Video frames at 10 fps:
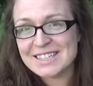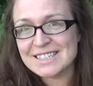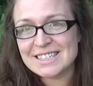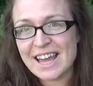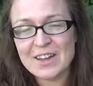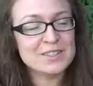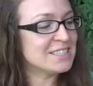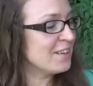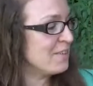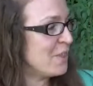discount,
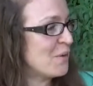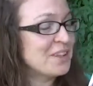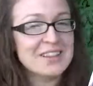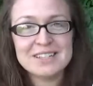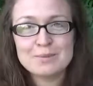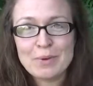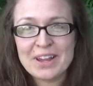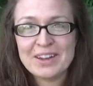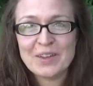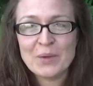even though it looks
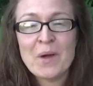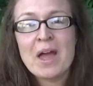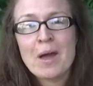brand new,